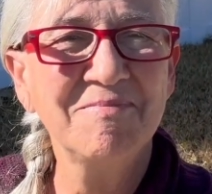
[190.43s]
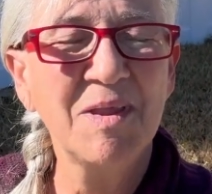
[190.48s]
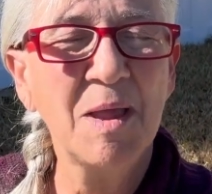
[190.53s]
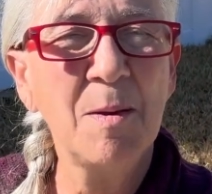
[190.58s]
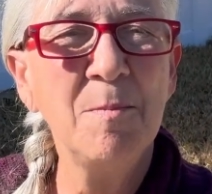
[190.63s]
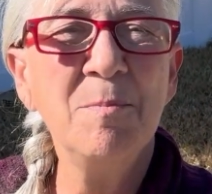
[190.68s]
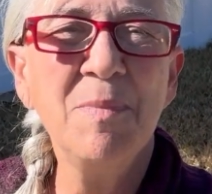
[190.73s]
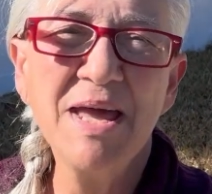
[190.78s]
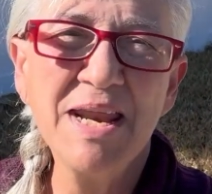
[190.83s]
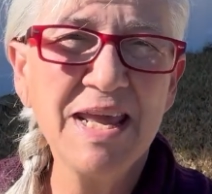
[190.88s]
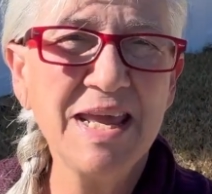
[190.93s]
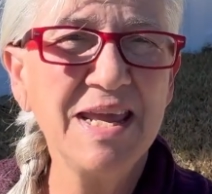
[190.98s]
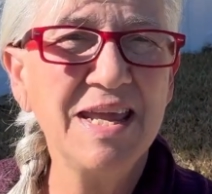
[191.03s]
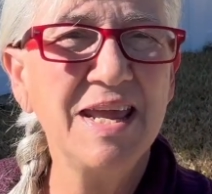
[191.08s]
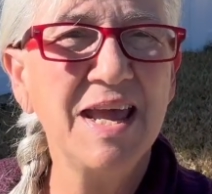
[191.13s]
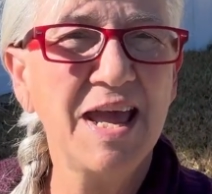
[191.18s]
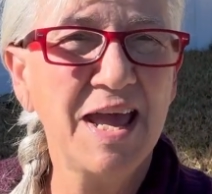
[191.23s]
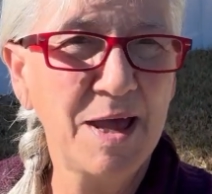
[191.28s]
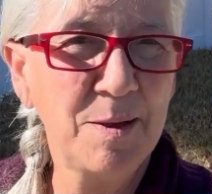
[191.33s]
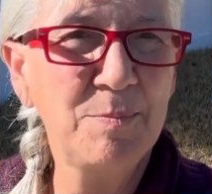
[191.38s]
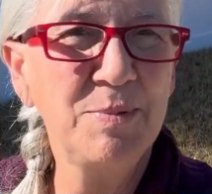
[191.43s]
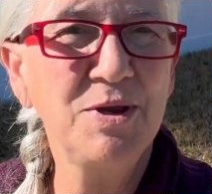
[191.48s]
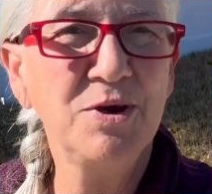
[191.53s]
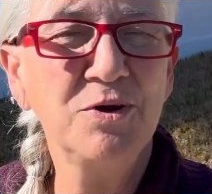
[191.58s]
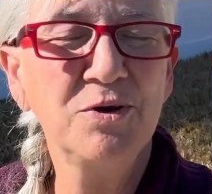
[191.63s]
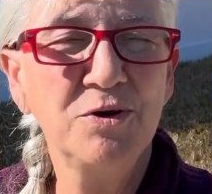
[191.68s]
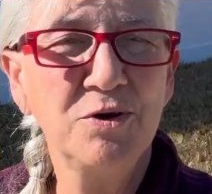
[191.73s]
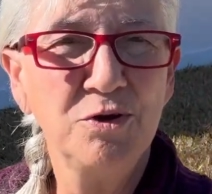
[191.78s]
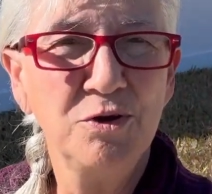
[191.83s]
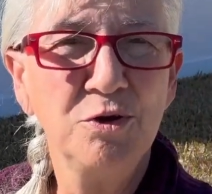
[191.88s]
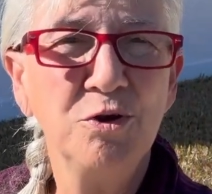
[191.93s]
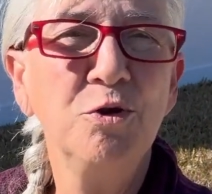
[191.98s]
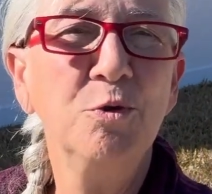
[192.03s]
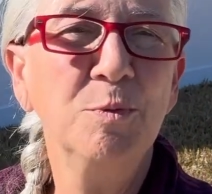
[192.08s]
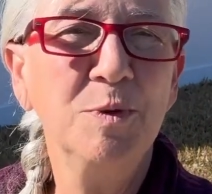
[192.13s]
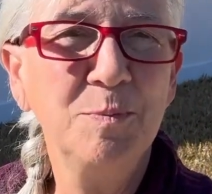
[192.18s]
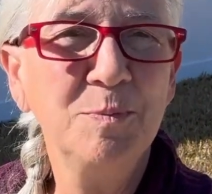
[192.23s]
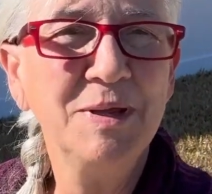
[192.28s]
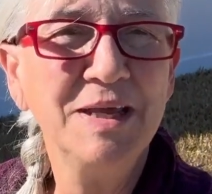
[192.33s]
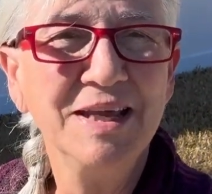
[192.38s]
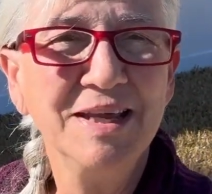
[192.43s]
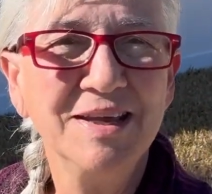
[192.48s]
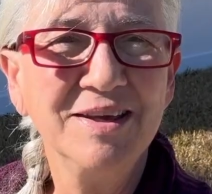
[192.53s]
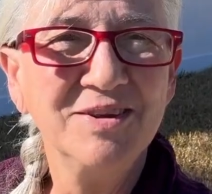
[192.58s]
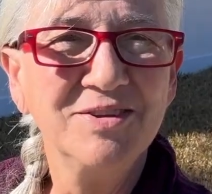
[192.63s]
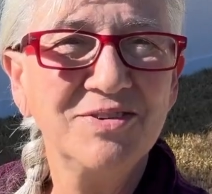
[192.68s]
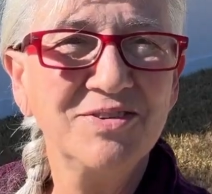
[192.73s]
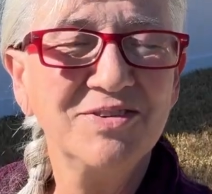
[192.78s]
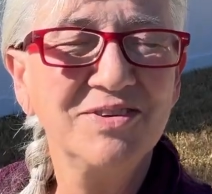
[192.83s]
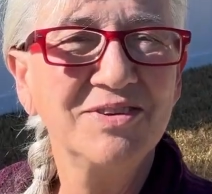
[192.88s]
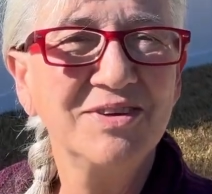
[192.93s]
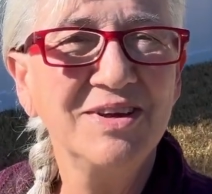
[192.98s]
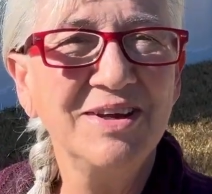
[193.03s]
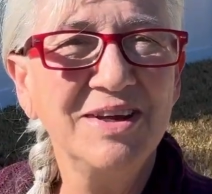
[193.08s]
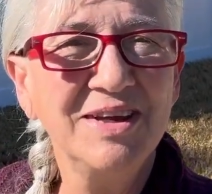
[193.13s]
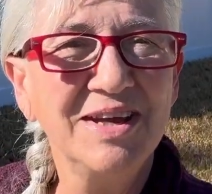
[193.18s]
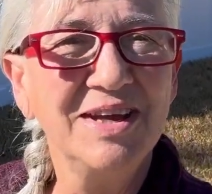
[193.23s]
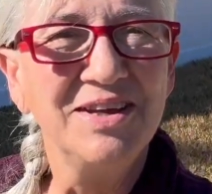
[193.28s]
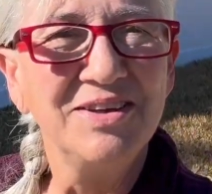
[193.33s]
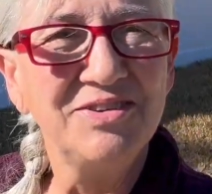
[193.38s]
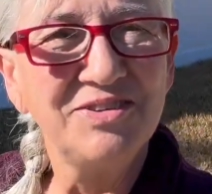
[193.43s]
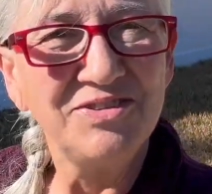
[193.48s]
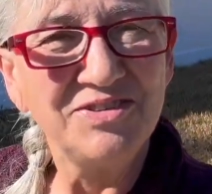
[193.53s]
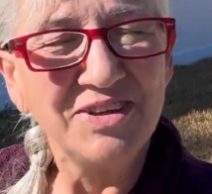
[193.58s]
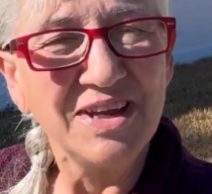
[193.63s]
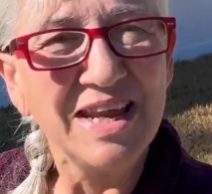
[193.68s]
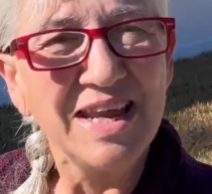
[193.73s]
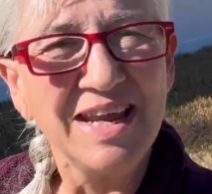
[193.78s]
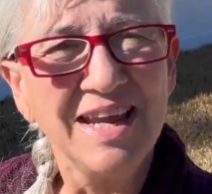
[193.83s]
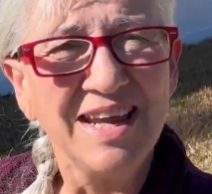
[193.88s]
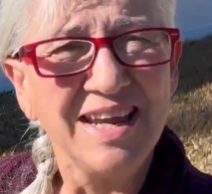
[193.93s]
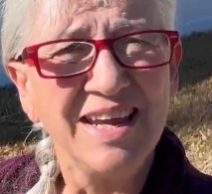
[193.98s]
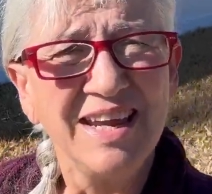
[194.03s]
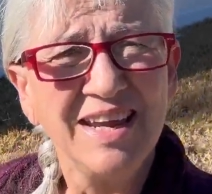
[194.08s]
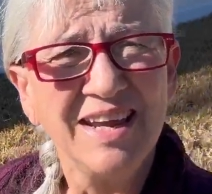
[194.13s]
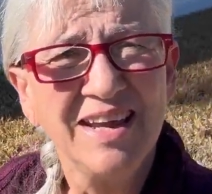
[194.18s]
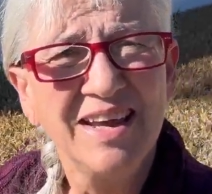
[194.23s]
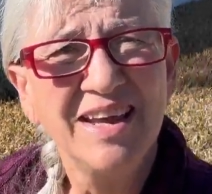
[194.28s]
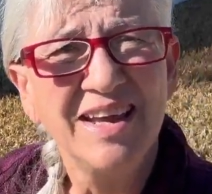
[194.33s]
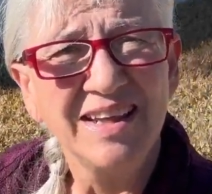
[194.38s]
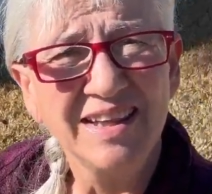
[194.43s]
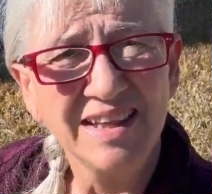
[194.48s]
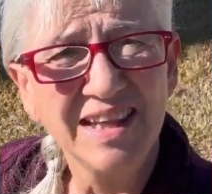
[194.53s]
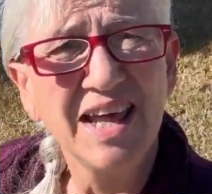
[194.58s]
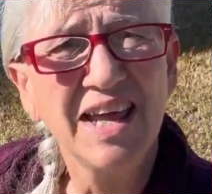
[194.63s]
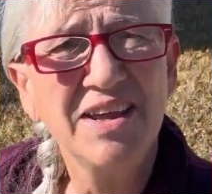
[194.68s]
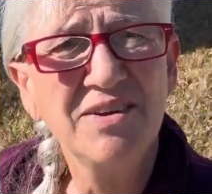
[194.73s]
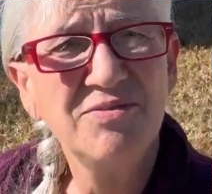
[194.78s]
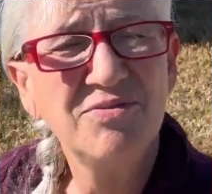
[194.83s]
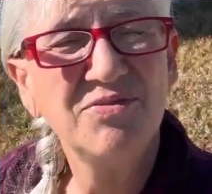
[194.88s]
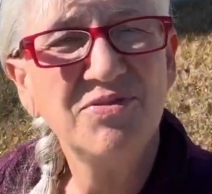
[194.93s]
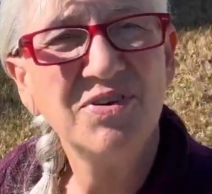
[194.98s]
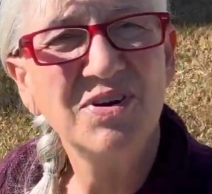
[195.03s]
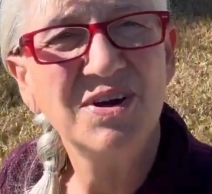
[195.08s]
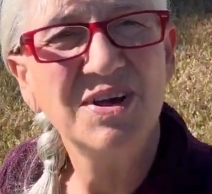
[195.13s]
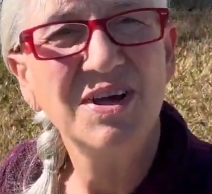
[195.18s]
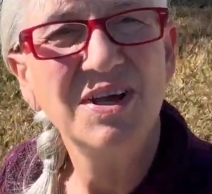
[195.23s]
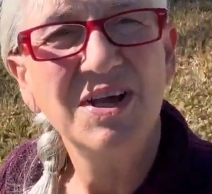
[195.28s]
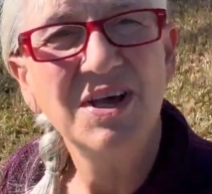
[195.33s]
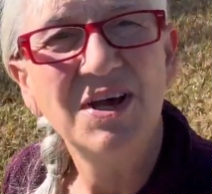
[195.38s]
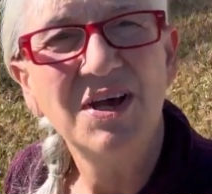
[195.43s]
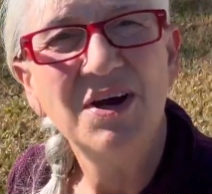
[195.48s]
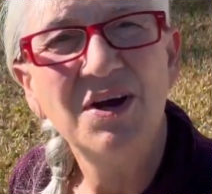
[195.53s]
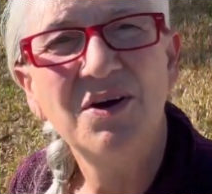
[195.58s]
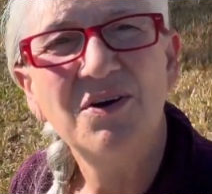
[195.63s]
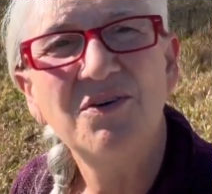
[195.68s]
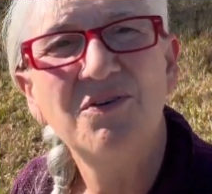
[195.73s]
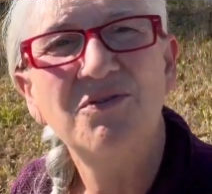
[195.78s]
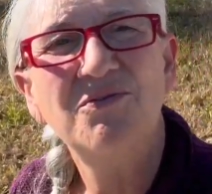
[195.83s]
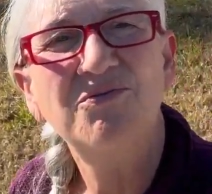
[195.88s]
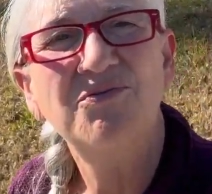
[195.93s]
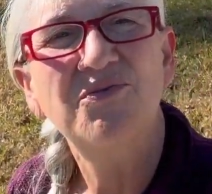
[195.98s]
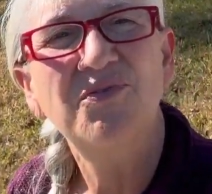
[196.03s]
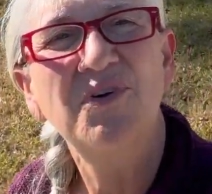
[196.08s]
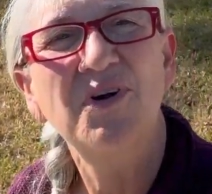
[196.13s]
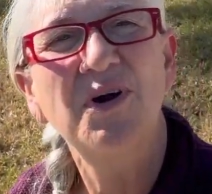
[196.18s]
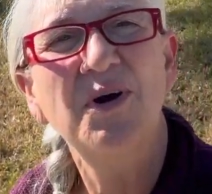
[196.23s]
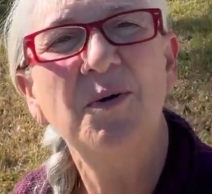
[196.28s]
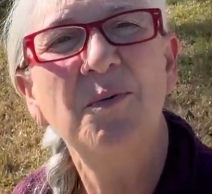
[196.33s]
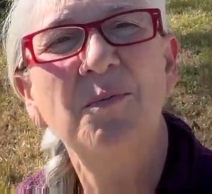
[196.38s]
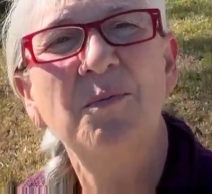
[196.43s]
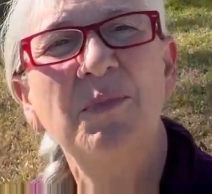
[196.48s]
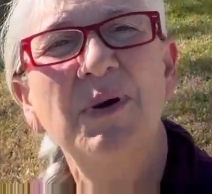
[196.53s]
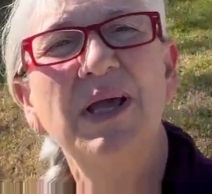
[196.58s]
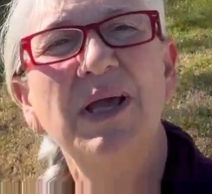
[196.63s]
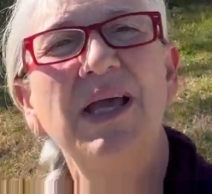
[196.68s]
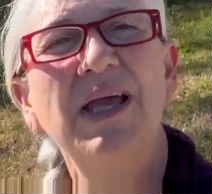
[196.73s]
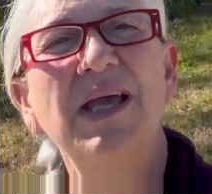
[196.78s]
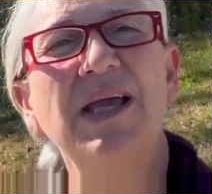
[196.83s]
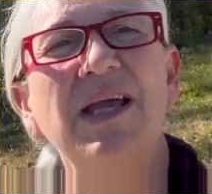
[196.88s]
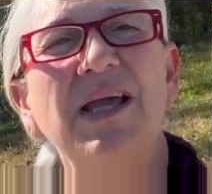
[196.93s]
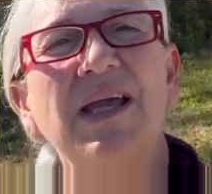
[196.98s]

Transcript: many happier human beings, seeing life from a